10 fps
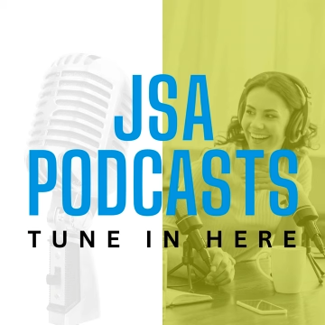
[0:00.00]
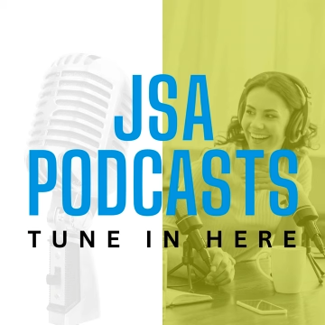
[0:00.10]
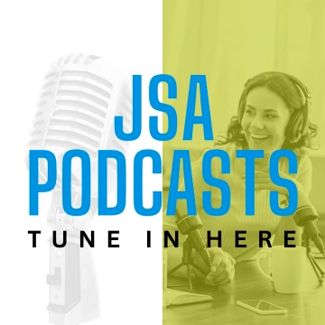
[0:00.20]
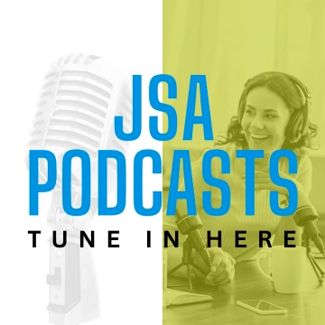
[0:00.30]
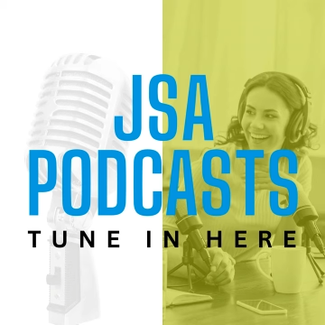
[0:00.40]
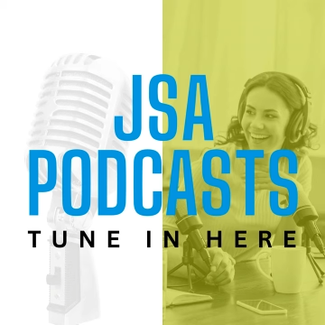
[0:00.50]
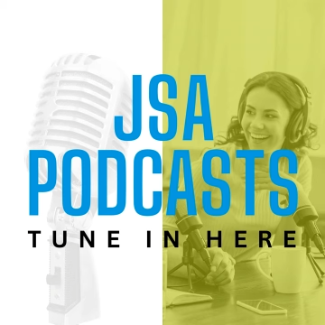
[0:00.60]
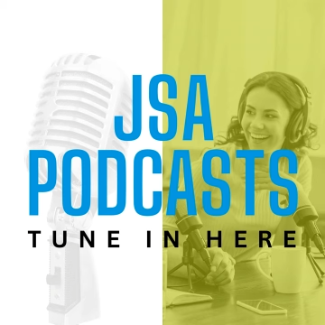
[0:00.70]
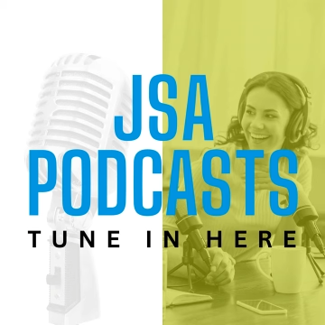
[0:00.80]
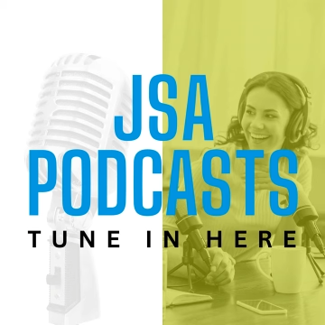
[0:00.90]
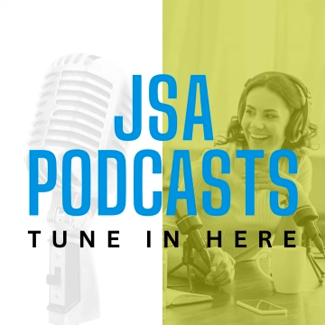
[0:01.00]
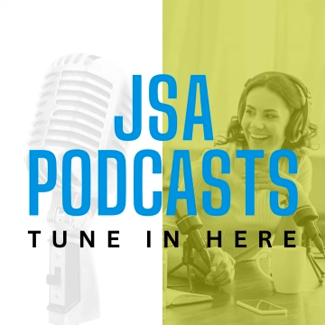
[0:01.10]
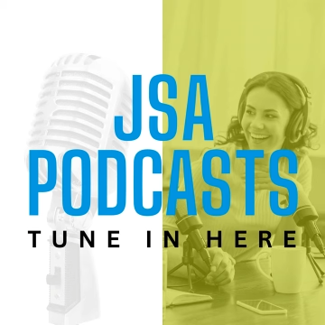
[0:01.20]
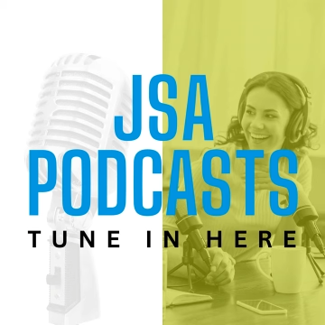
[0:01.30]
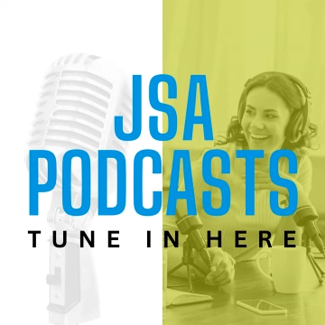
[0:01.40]

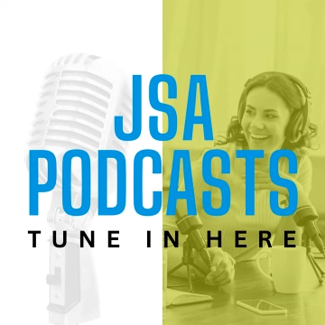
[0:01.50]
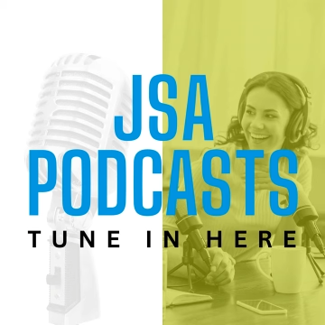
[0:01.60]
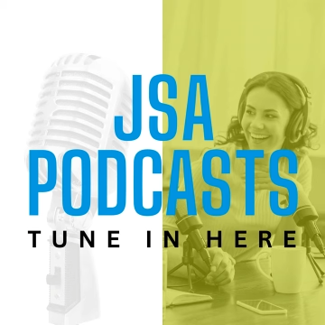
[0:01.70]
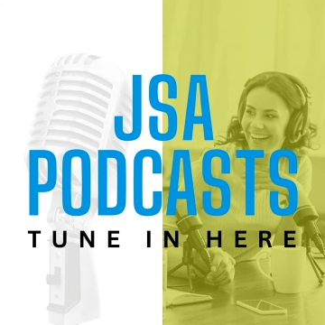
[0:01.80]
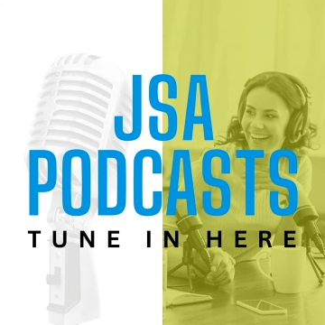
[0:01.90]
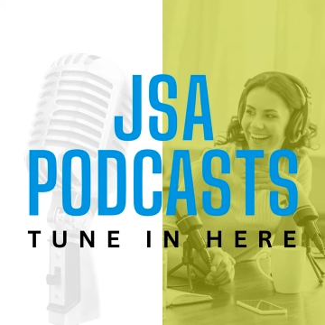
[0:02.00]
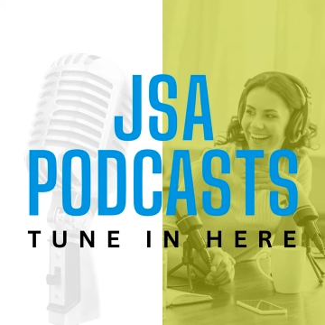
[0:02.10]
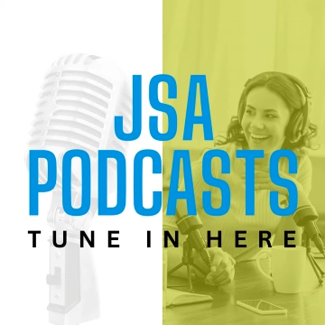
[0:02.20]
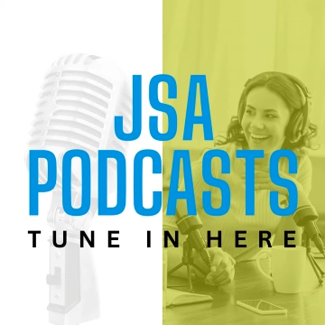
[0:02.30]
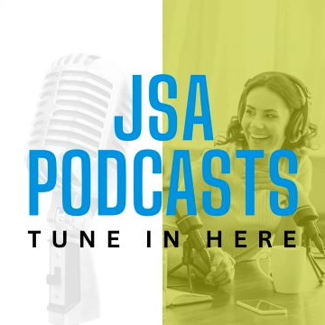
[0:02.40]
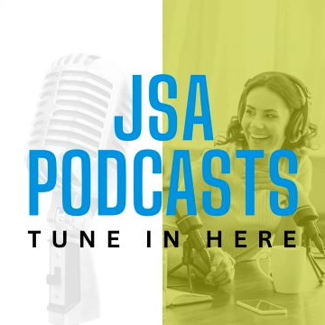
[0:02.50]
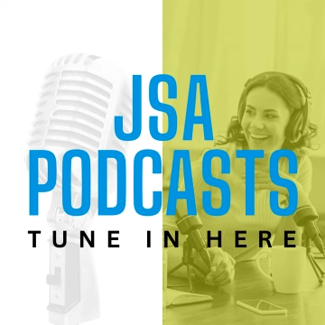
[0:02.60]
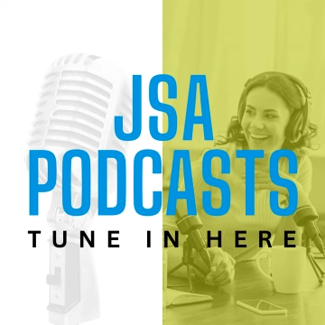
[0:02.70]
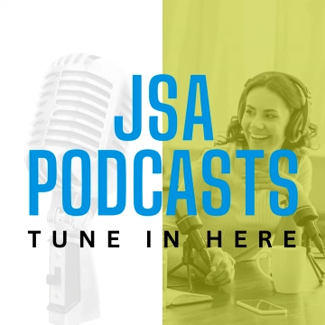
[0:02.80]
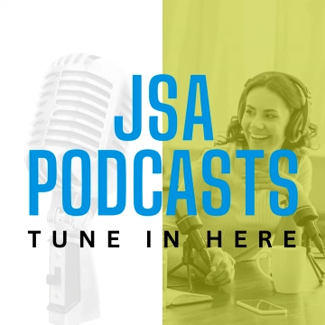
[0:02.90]

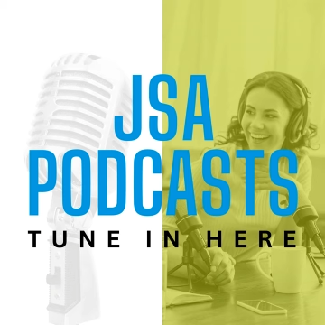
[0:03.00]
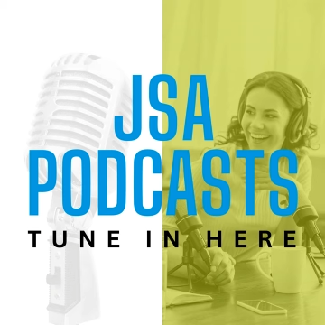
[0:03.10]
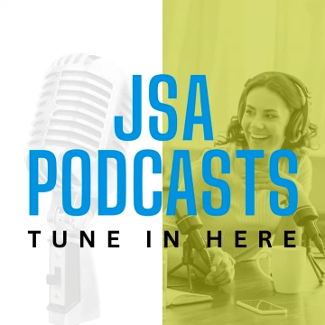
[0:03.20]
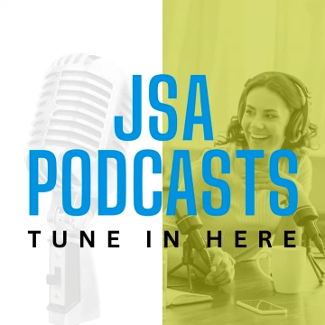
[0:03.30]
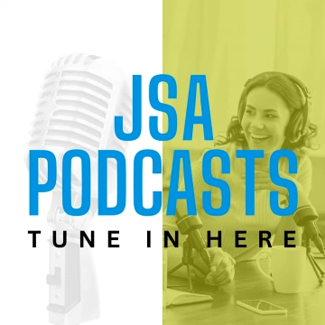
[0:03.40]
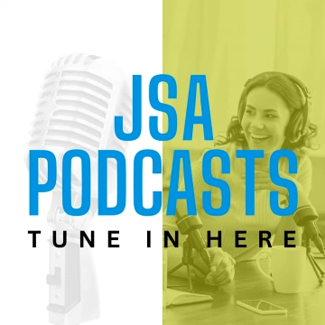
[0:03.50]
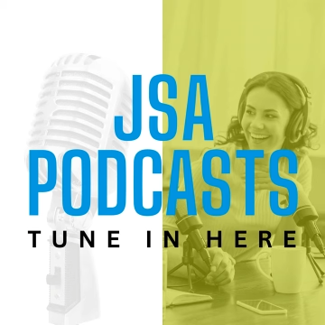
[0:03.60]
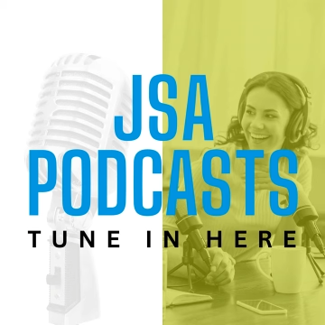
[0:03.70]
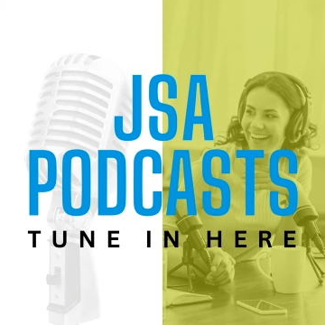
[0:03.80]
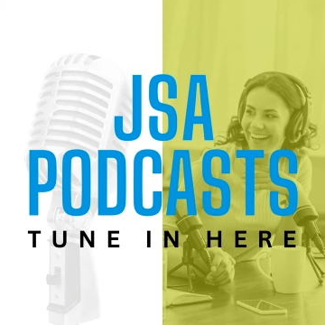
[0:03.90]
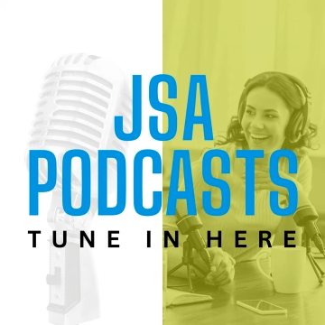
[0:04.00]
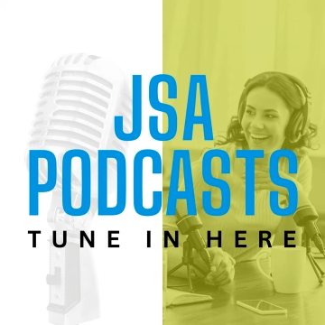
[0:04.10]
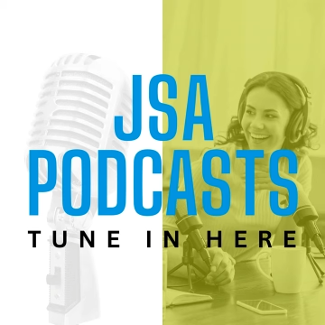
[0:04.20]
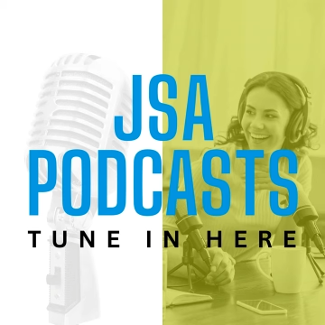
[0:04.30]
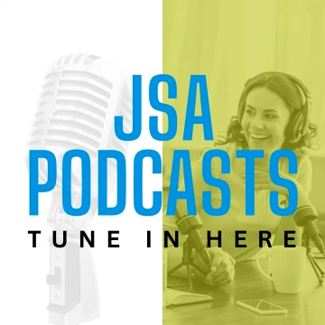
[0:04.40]

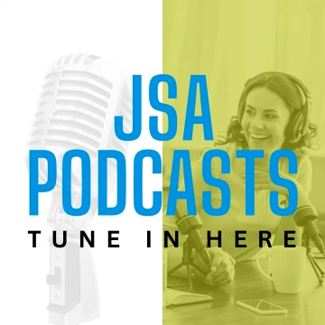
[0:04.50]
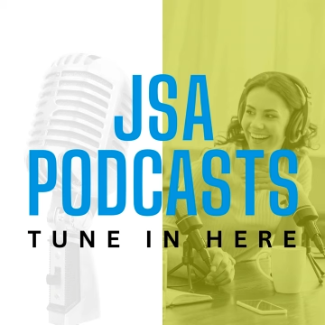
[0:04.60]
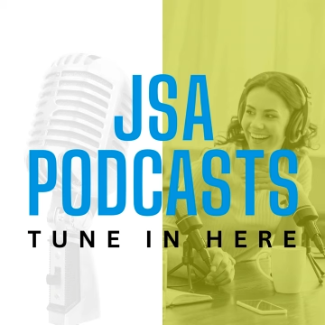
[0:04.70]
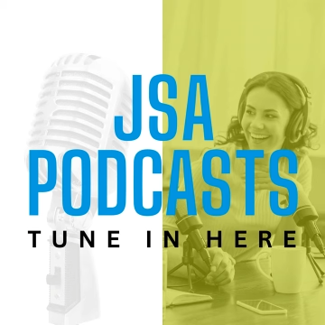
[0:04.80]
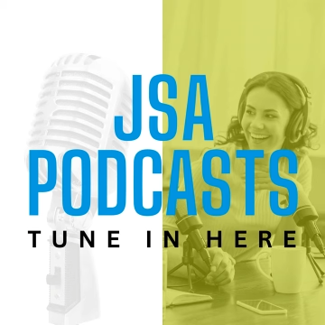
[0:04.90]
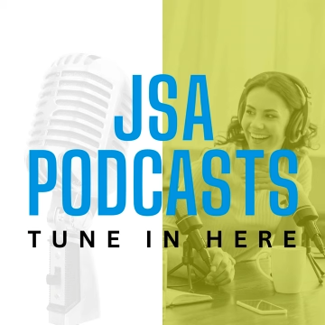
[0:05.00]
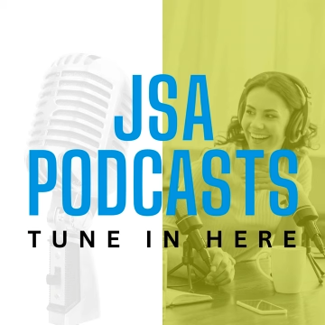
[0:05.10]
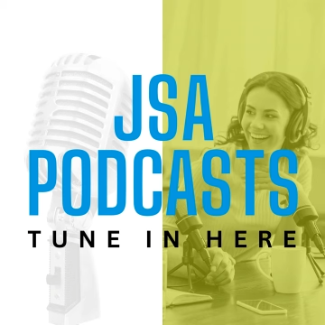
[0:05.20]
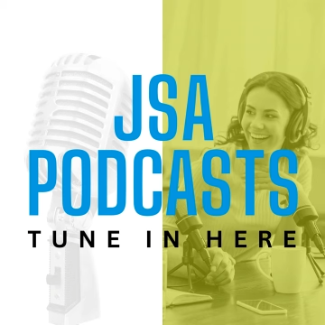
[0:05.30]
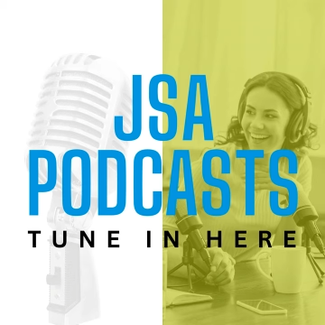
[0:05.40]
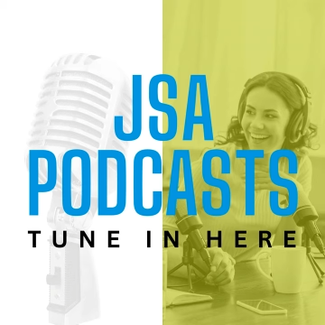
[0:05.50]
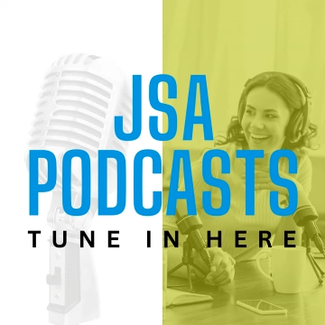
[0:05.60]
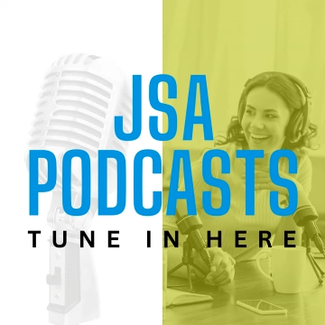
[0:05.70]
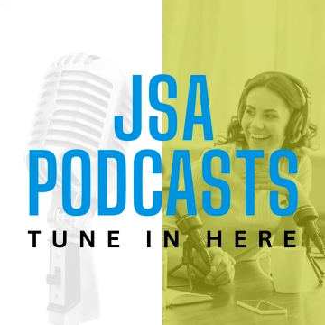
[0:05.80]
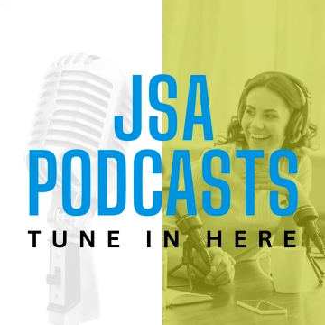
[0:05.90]

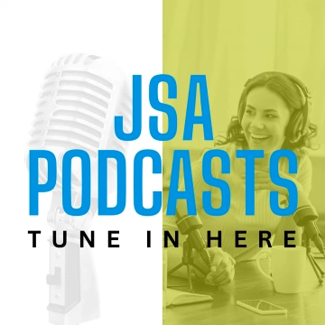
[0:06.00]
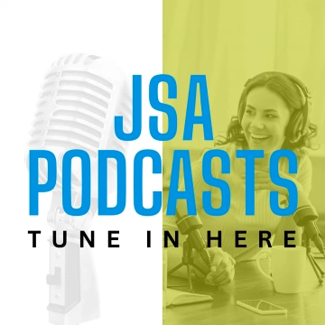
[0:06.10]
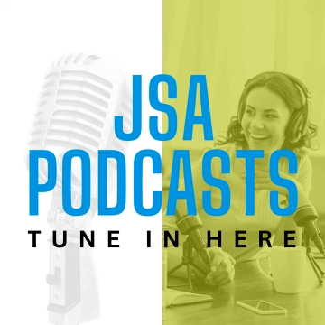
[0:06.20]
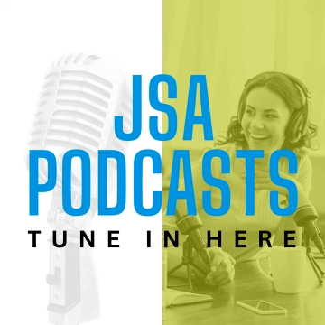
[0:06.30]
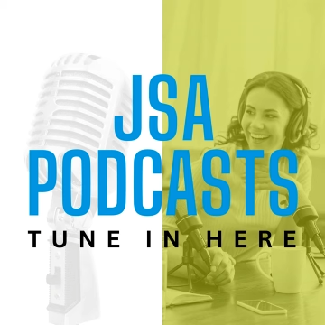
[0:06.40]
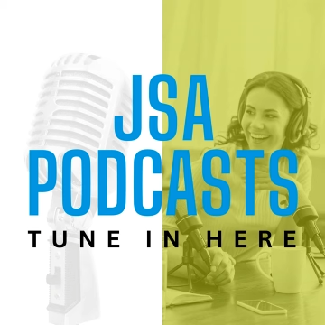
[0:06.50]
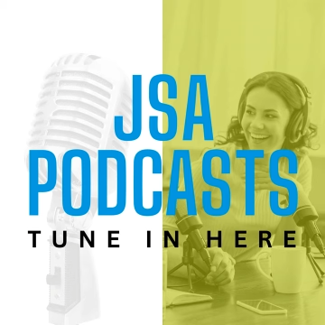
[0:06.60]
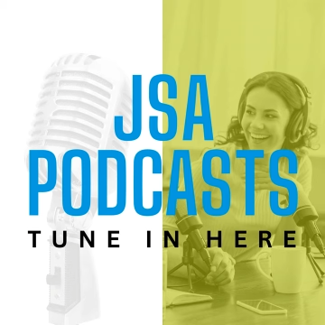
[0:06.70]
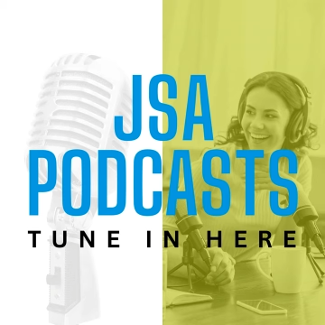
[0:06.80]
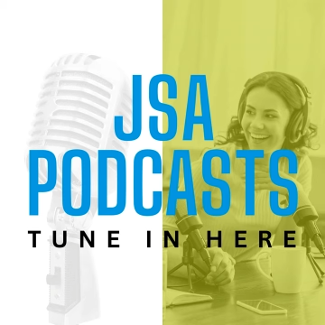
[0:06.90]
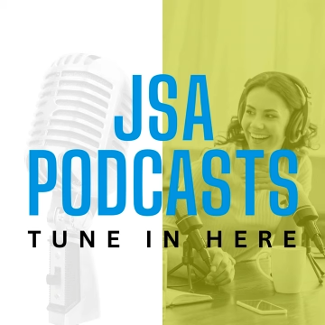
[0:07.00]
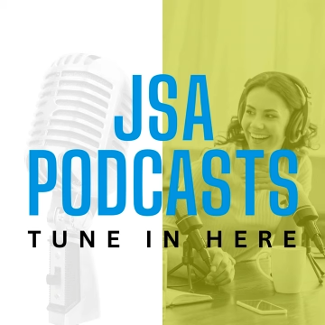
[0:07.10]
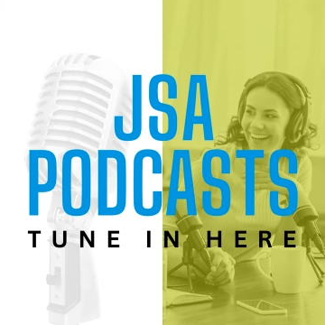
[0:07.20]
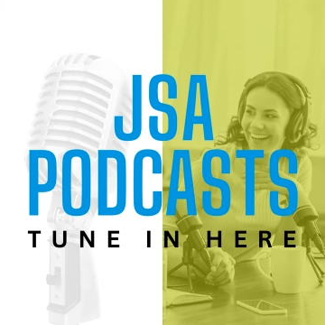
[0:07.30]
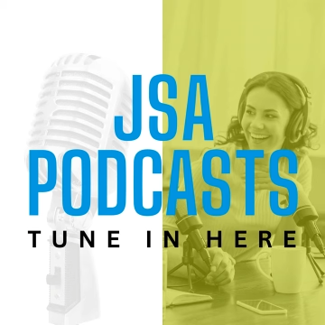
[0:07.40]

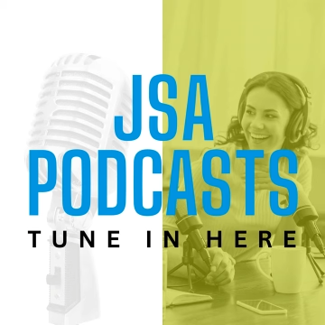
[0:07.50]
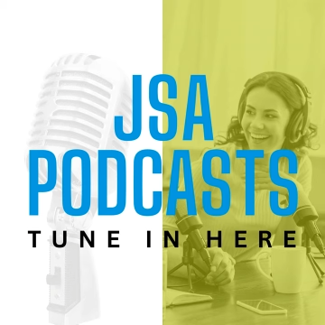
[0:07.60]
(no lip movement)